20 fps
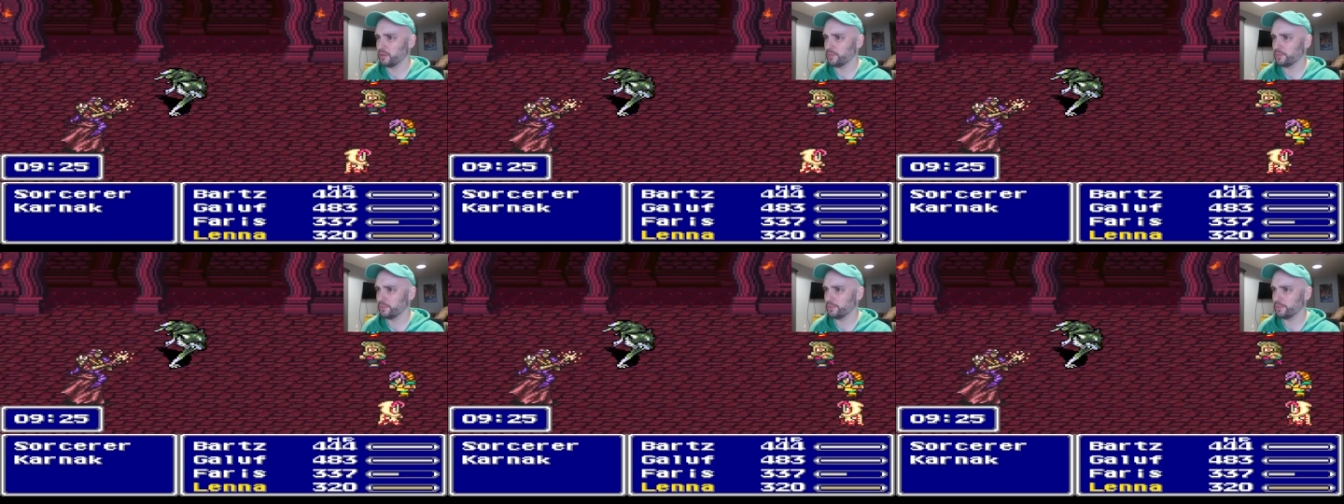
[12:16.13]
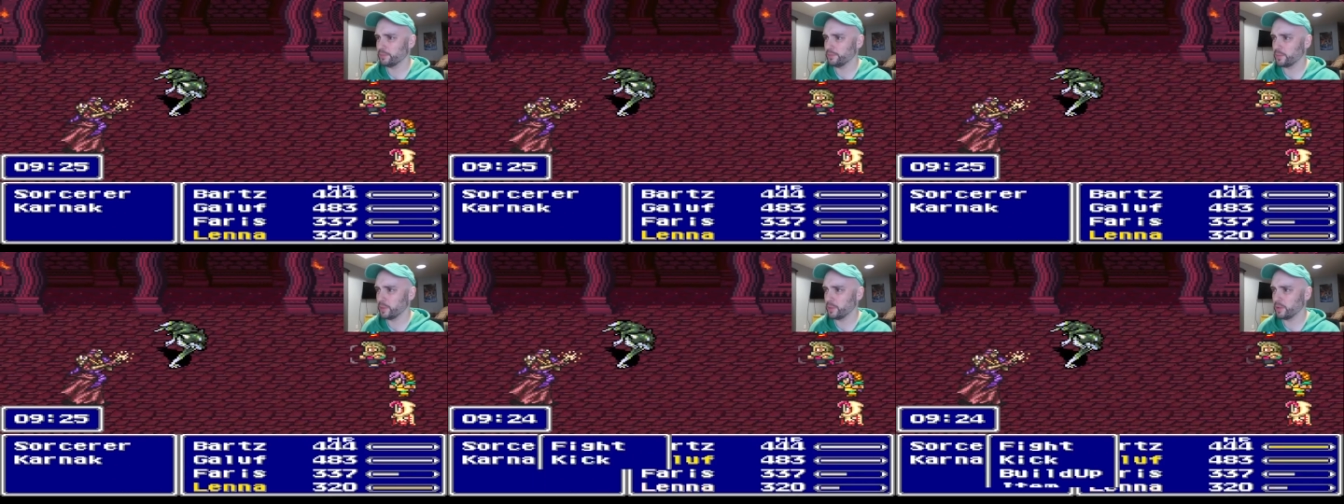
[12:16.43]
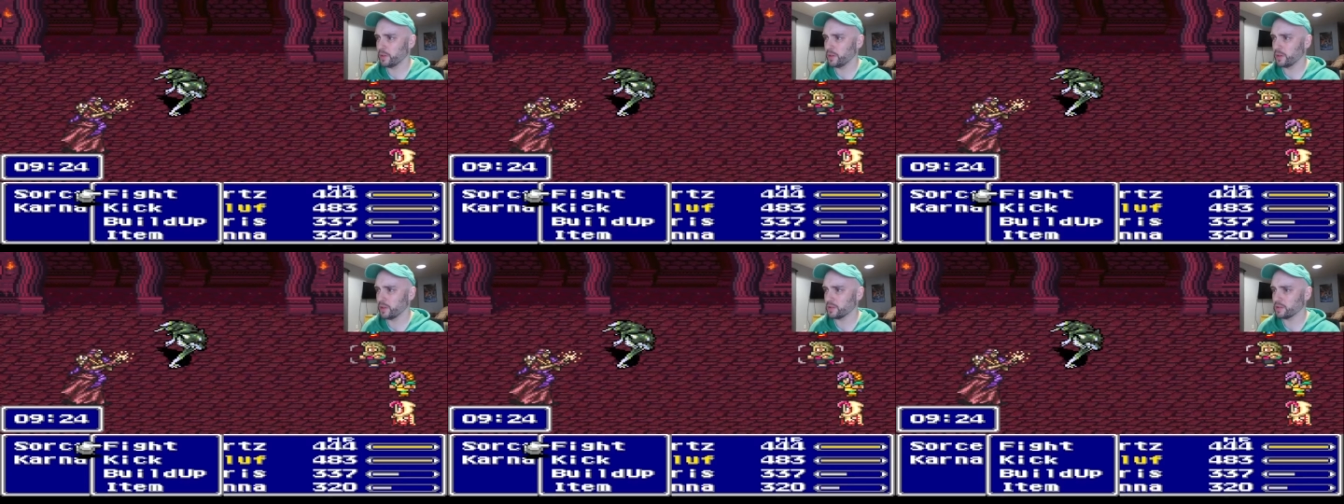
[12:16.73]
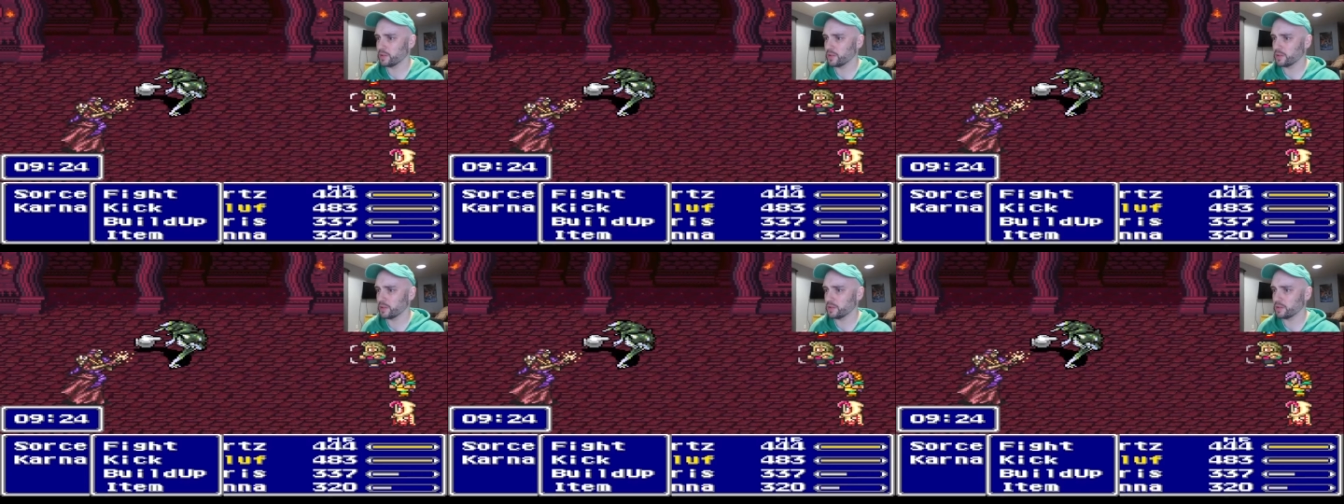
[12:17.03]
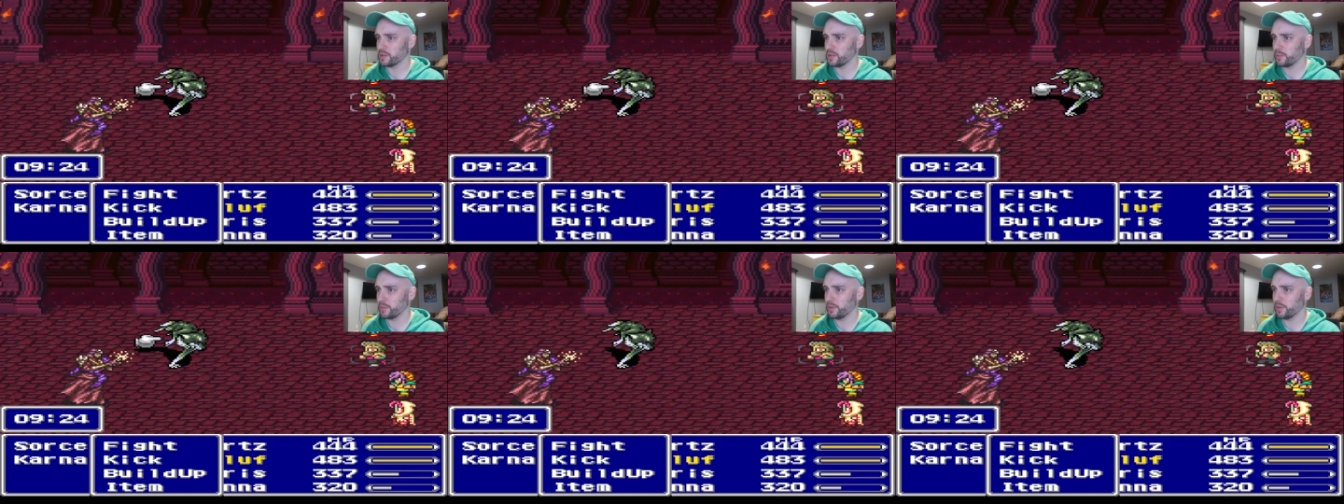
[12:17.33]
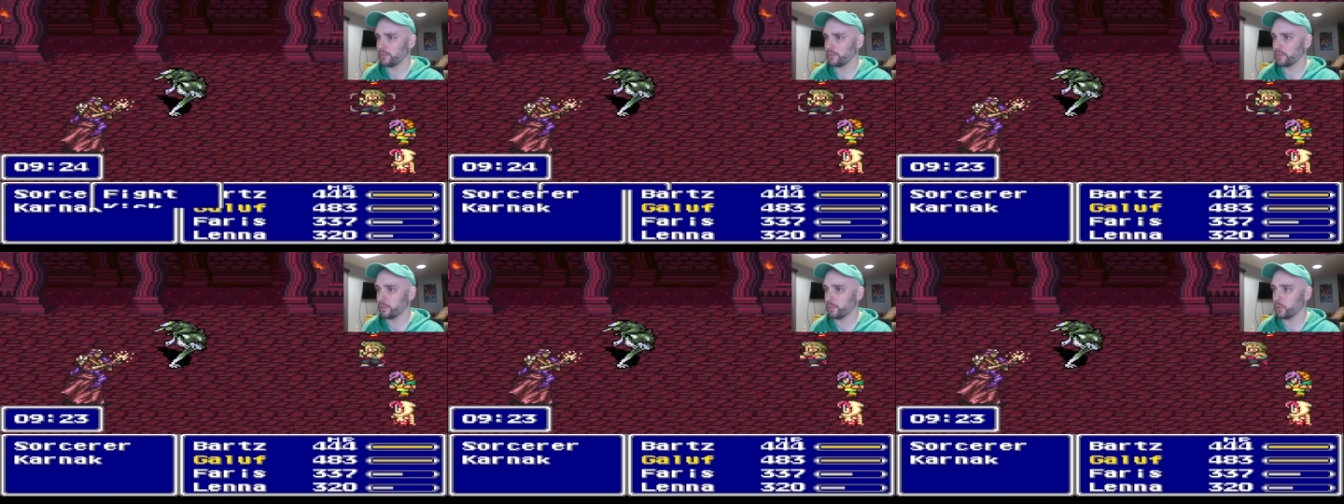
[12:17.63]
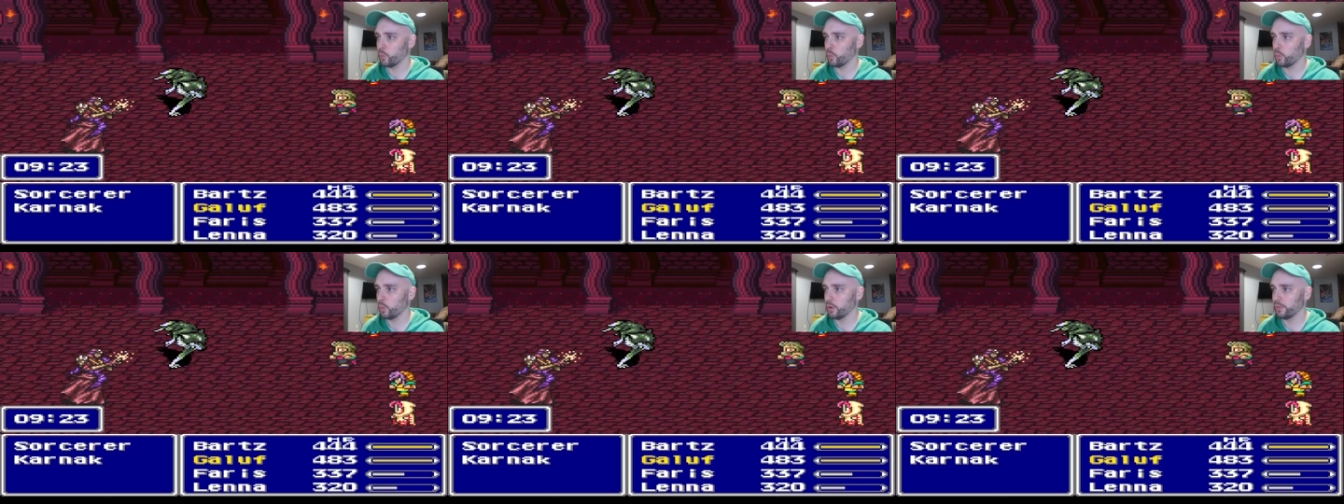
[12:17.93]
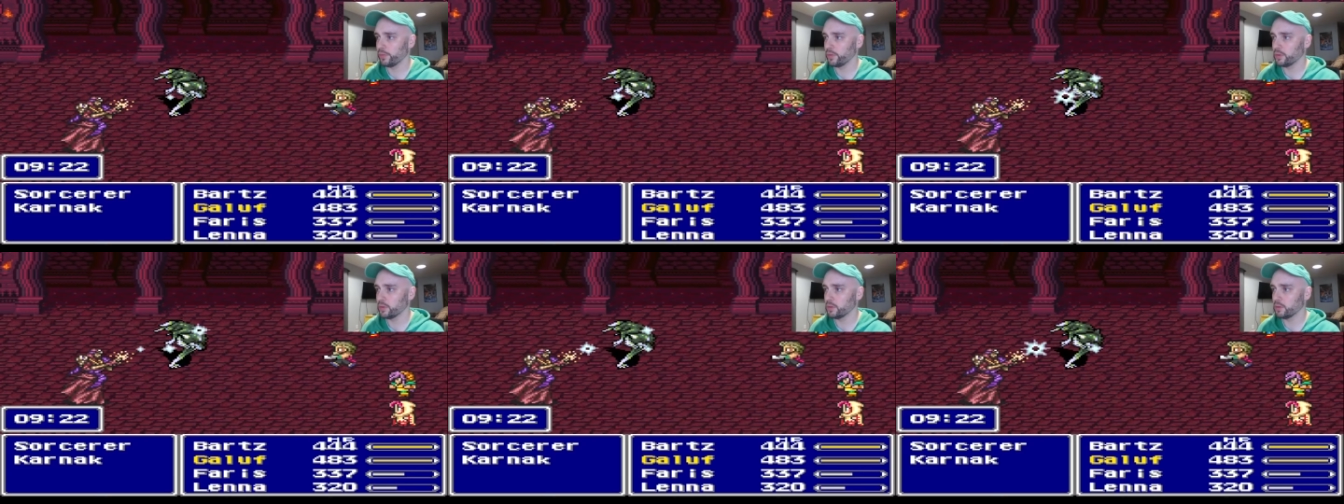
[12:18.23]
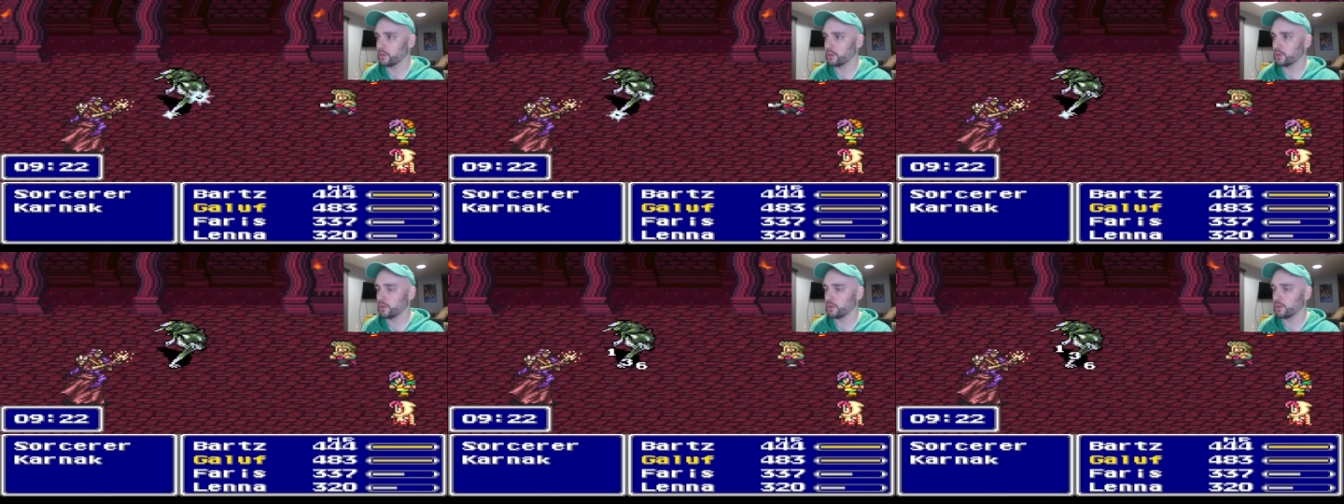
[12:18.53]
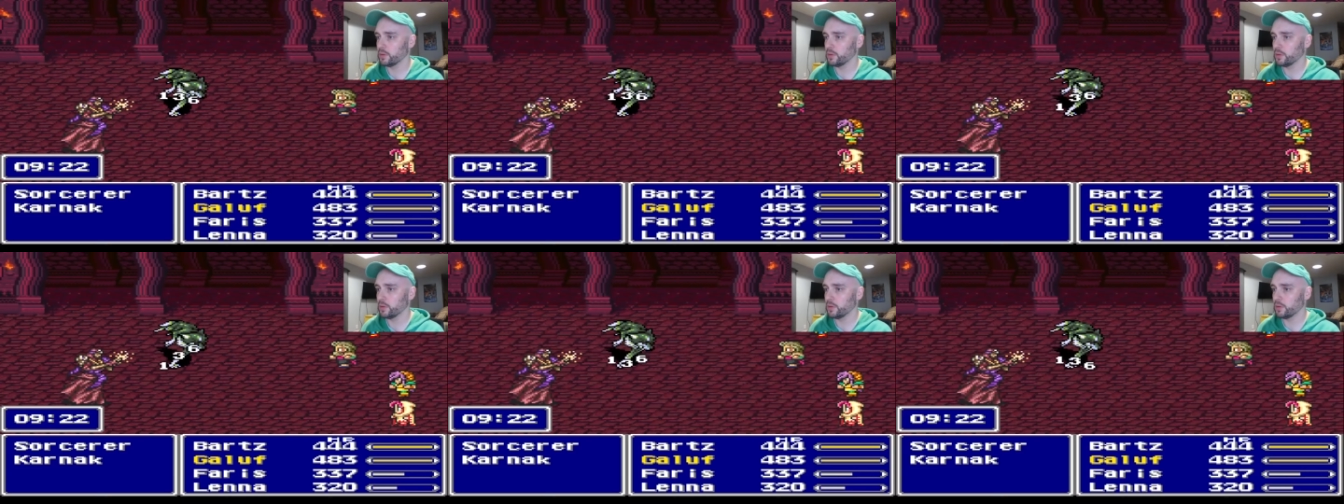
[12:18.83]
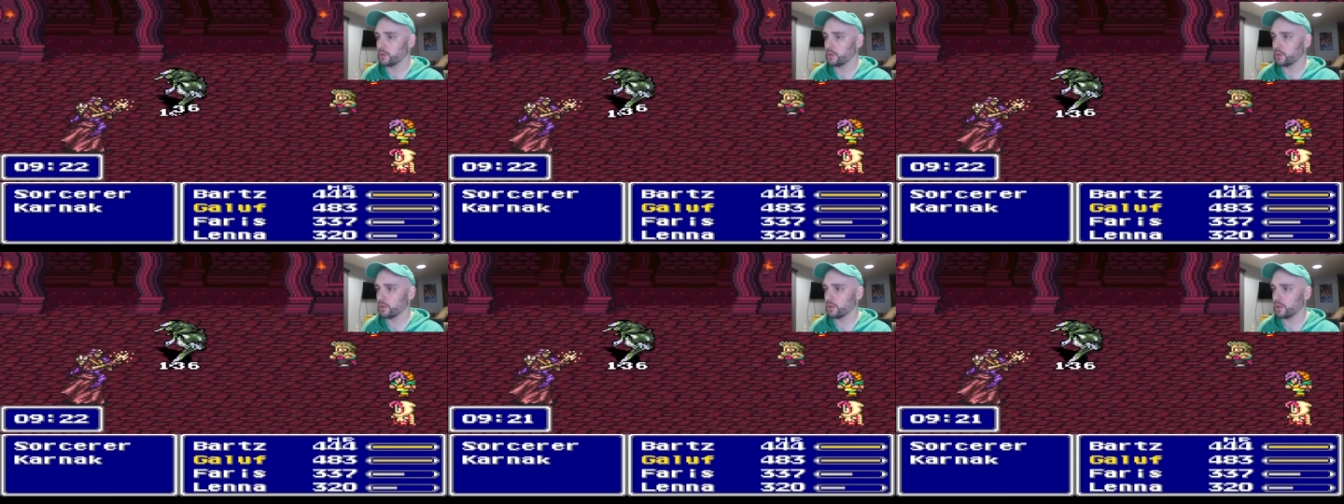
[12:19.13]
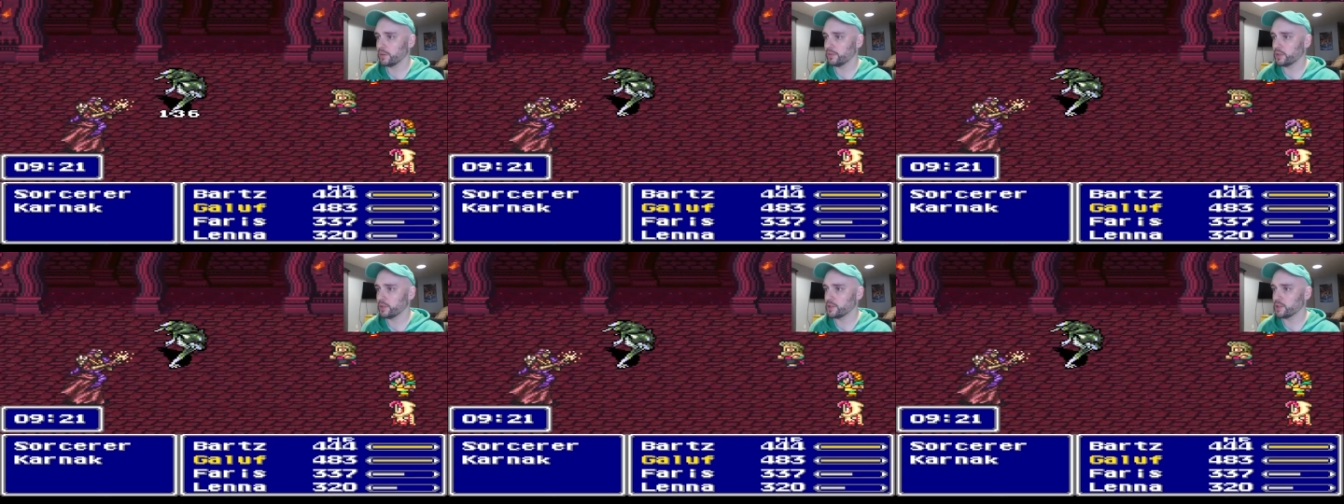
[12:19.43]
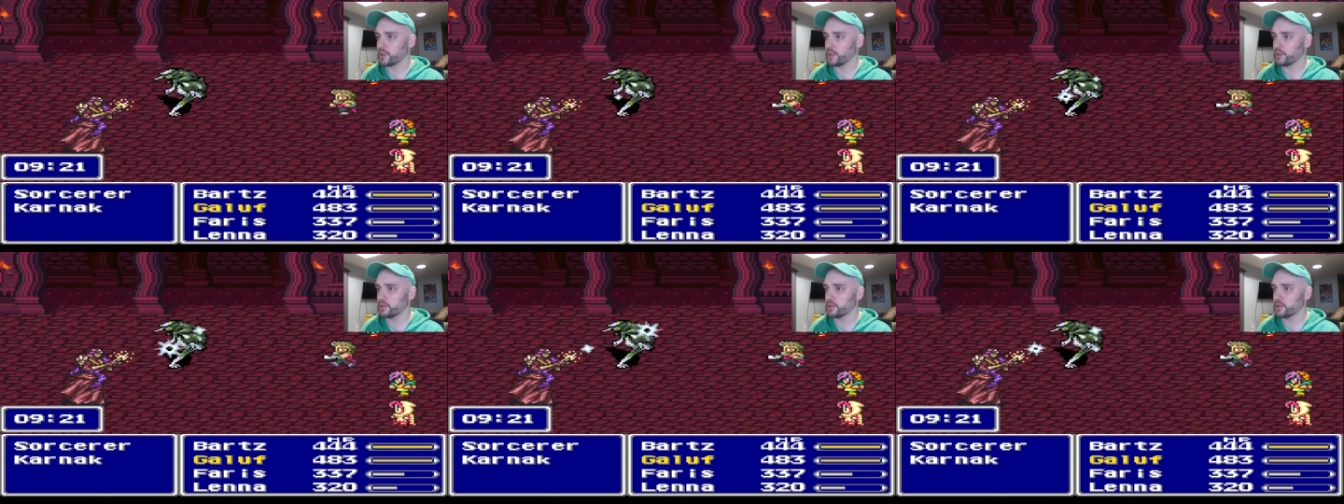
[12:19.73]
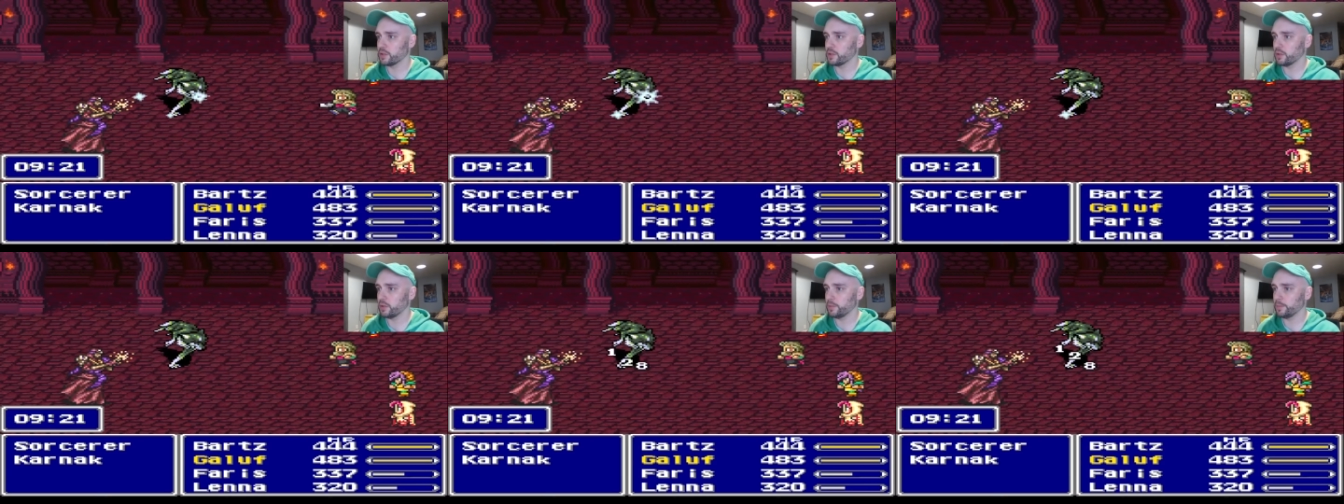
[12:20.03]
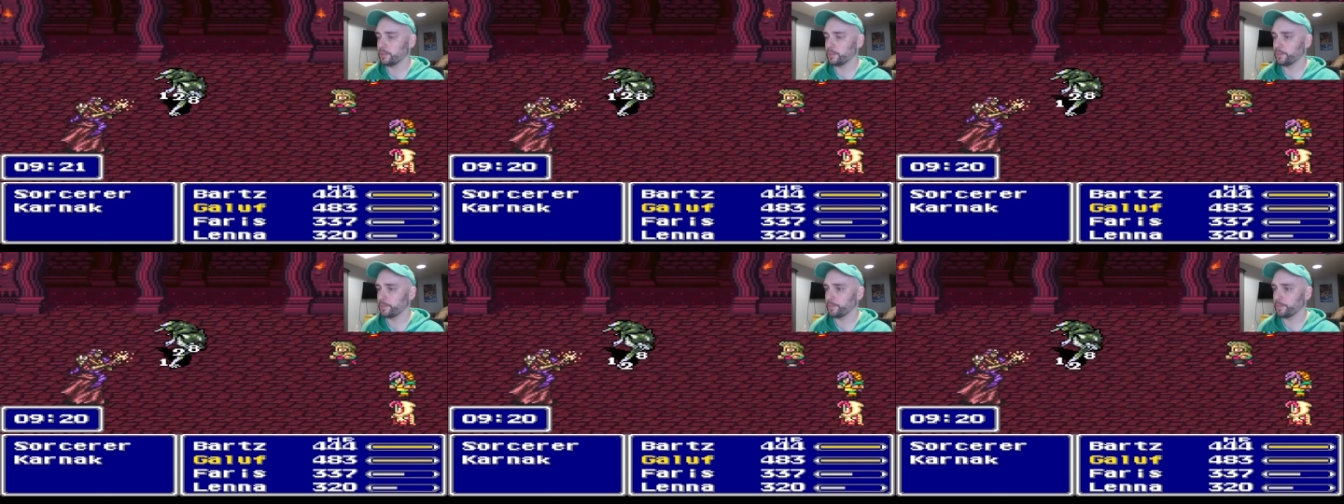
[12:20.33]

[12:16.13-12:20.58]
Probably the next step, step up from the wolf. Not very challenging, though.